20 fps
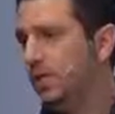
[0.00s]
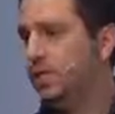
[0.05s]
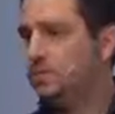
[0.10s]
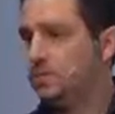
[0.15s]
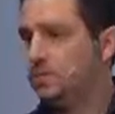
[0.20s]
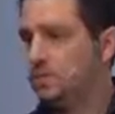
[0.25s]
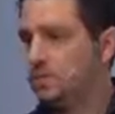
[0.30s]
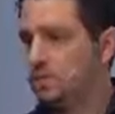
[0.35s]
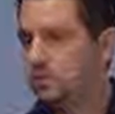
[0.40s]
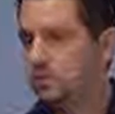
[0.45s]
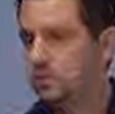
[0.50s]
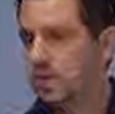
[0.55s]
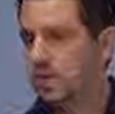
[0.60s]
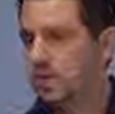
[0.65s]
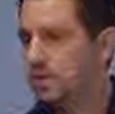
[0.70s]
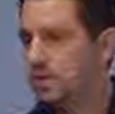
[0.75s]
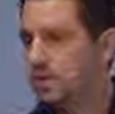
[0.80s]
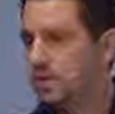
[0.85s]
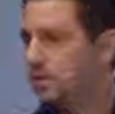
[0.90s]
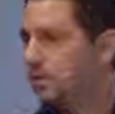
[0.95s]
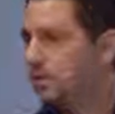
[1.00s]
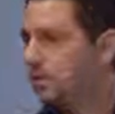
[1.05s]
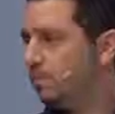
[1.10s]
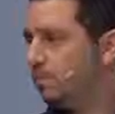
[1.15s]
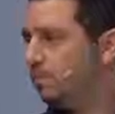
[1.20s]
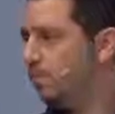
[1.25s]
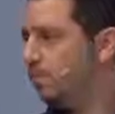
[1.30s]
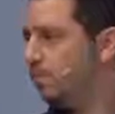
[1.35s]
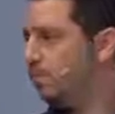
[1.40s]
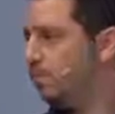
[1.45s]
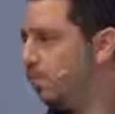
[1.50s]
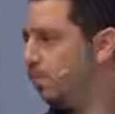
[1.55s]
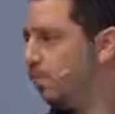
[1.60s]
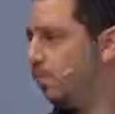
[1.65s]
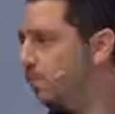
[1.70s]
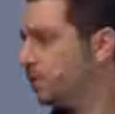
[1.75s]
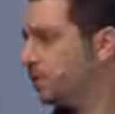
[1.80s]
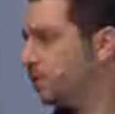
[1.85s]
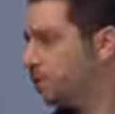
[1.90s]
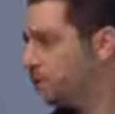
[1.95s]
to just set it in as simply as
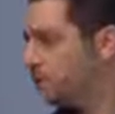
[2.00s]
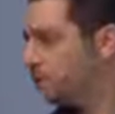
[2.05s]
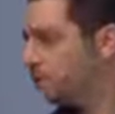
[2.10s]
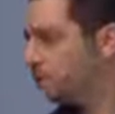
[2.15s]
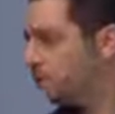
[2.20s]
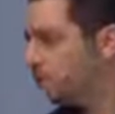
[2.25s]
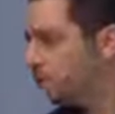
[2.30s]
possible.